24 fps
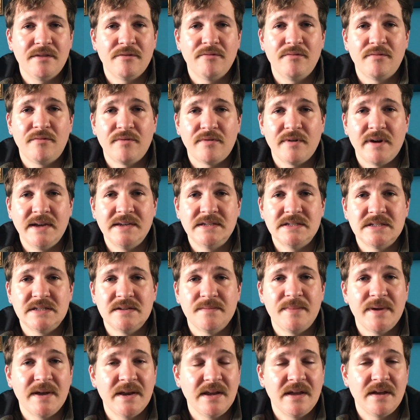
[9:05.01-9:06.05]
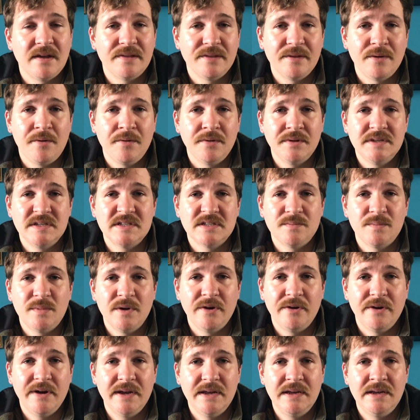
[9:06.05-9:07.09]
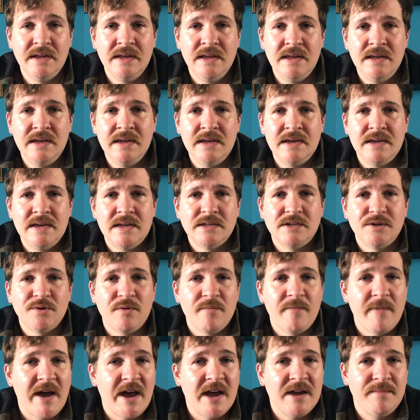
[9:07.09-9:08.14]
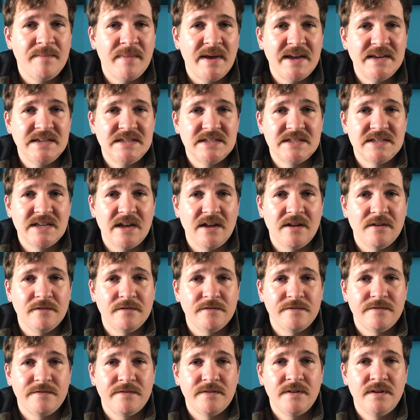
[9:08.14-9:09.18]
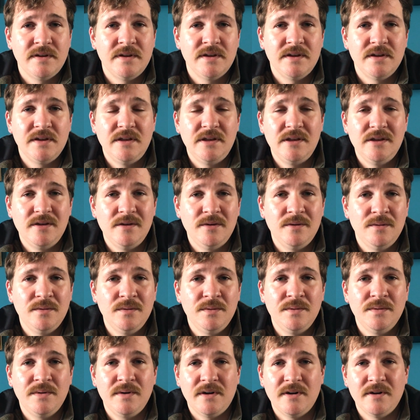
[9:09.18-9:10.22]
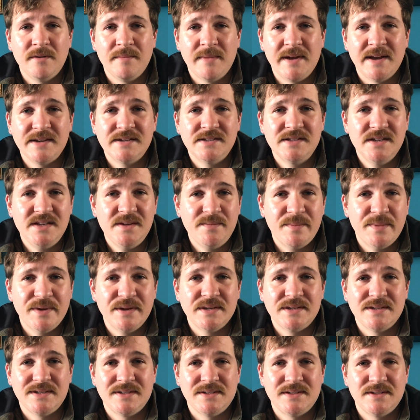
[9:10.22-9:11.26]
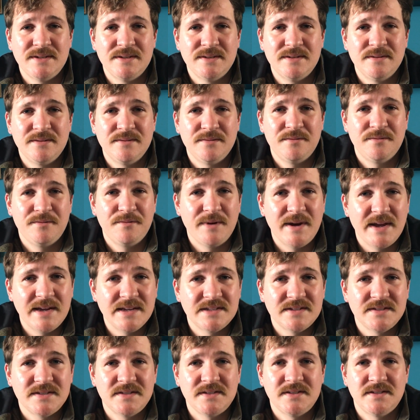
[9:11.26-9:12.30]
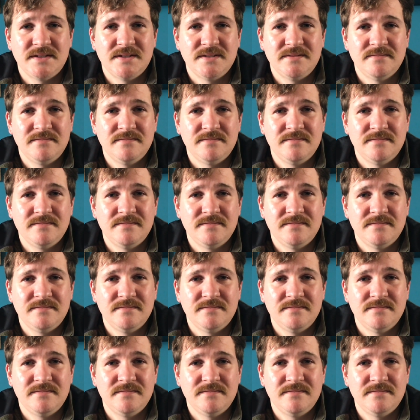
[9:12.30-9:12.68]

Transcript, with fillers: through Christ, depending on the Holy Spirit, to remind myself, You are my deepest rest.